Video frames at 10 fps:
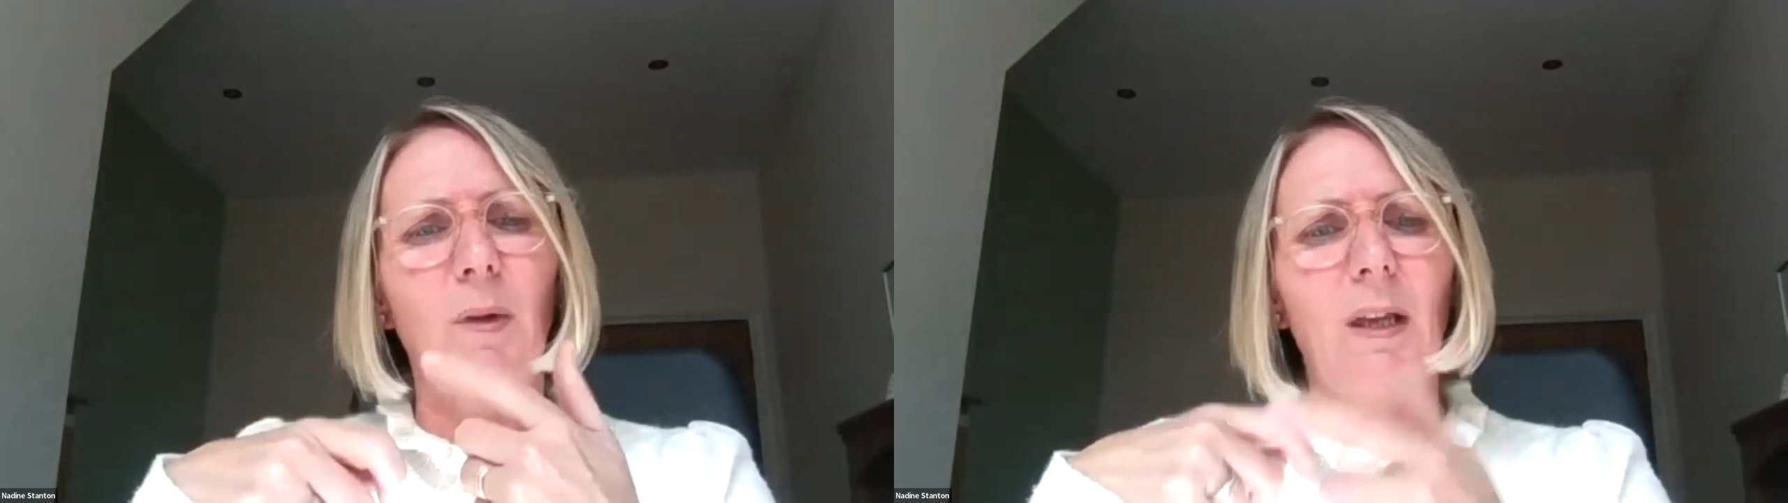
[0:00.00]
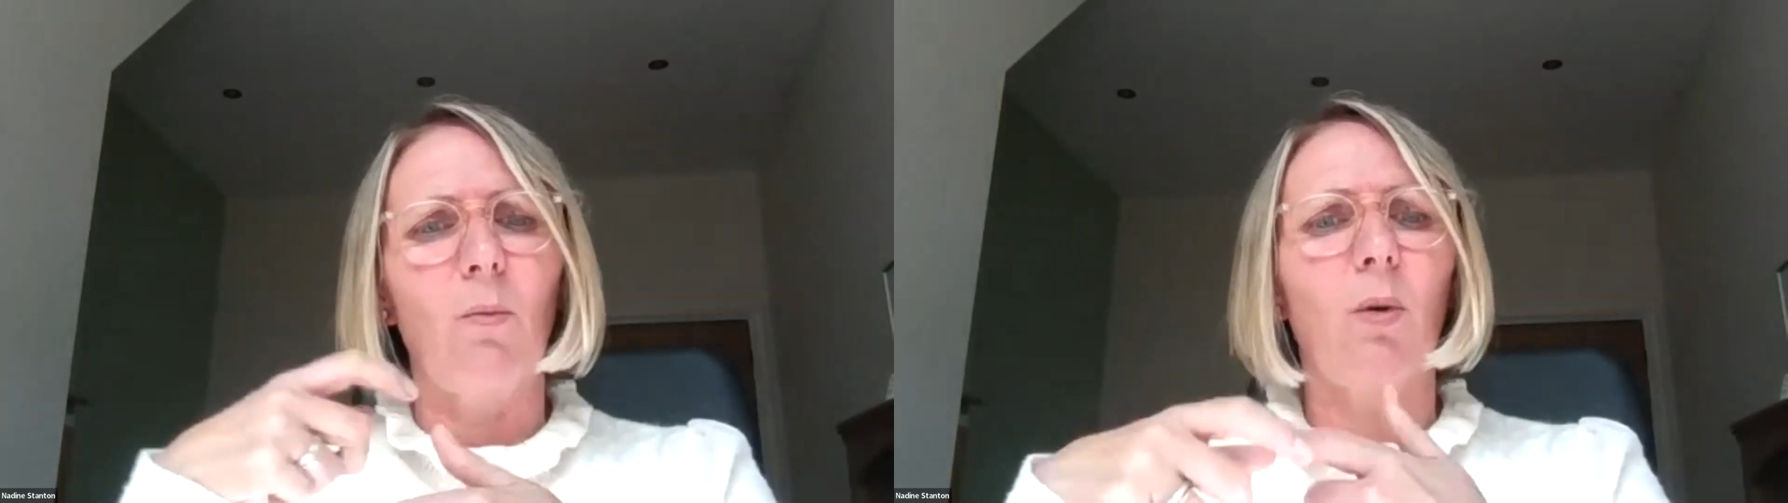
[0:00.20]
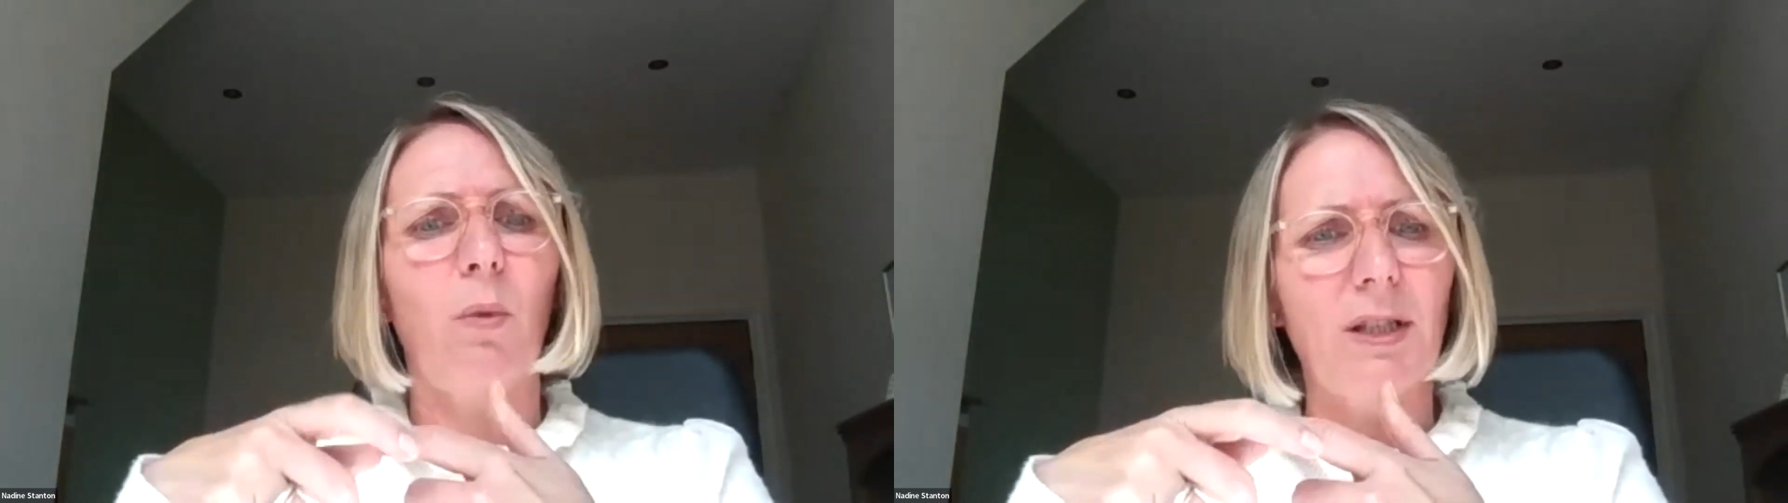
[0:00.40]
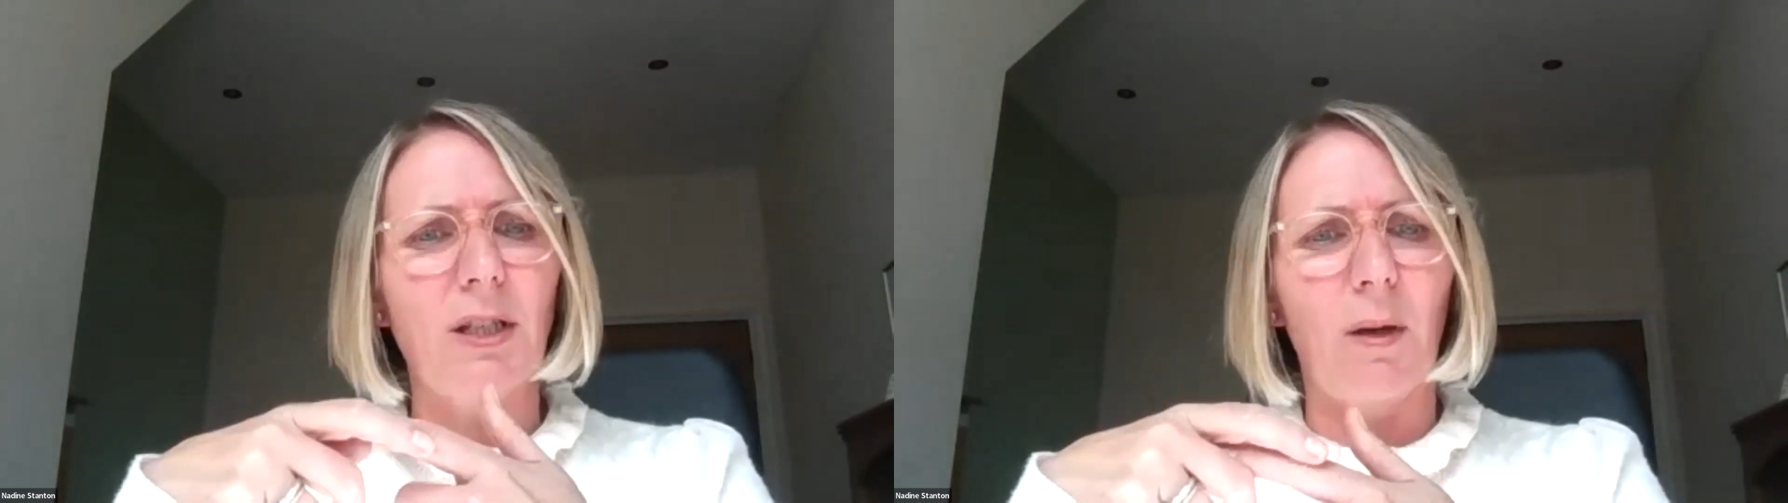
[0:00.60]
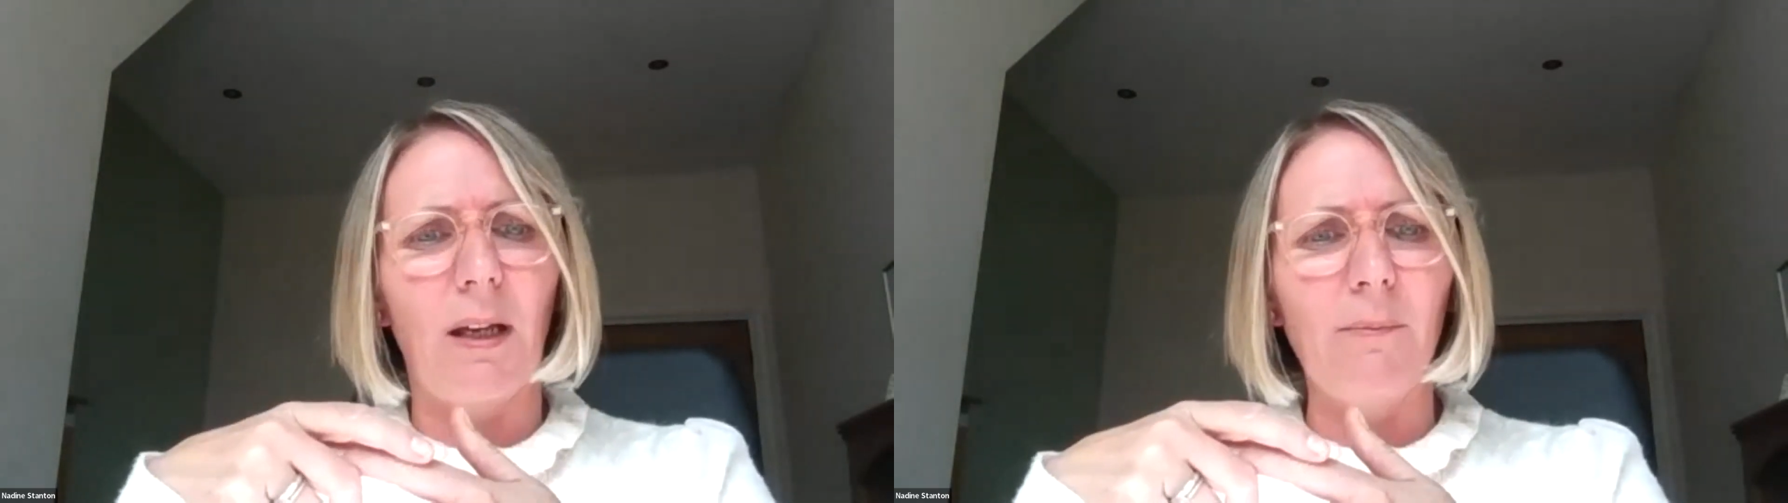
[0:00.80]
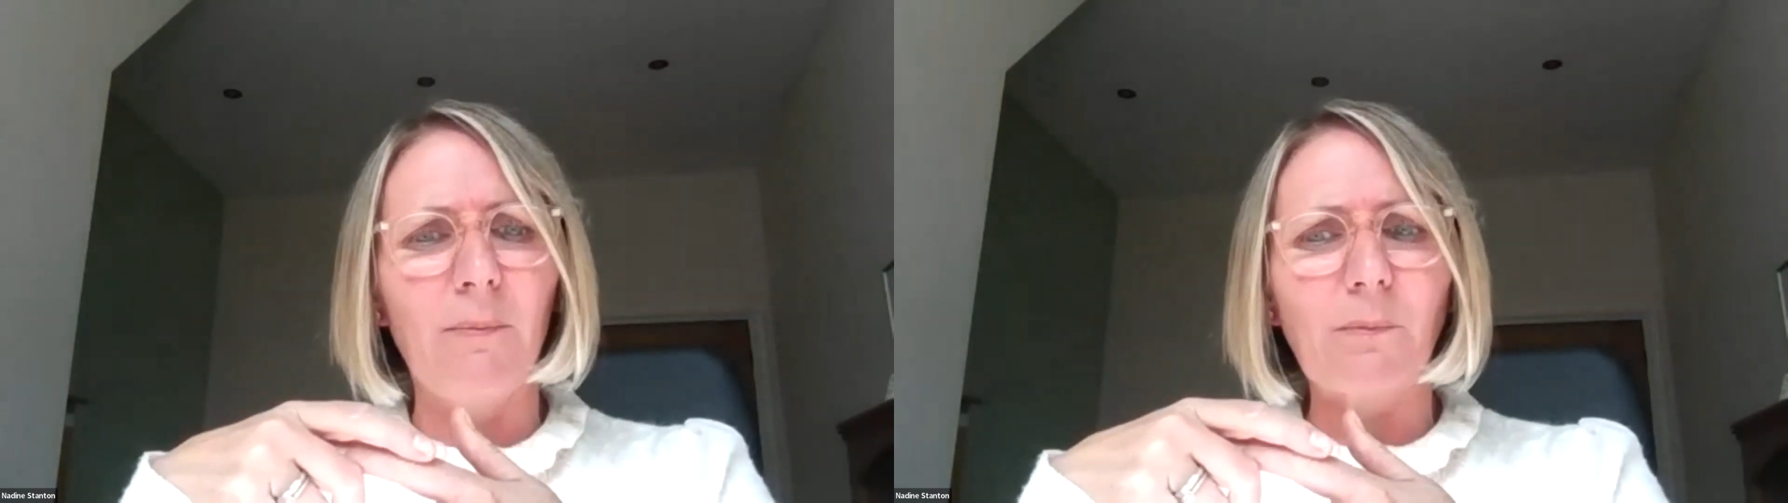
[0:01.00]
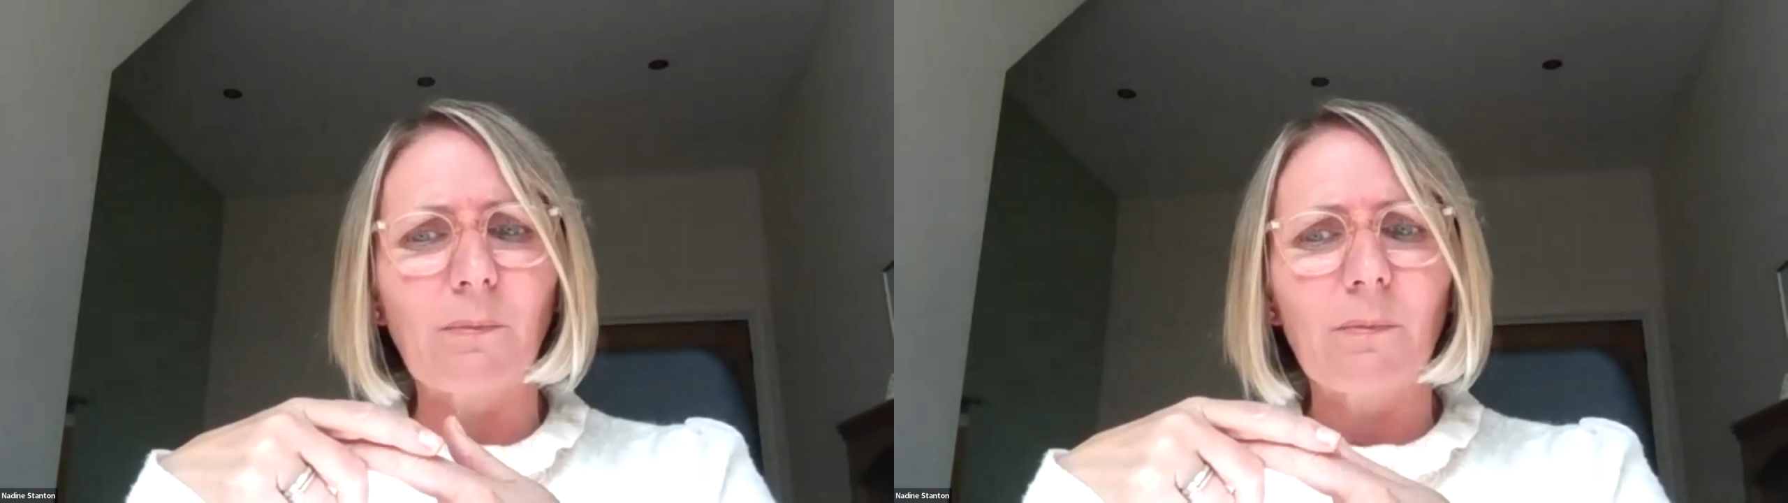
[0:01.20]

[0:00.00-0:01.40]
with it, what are we doing,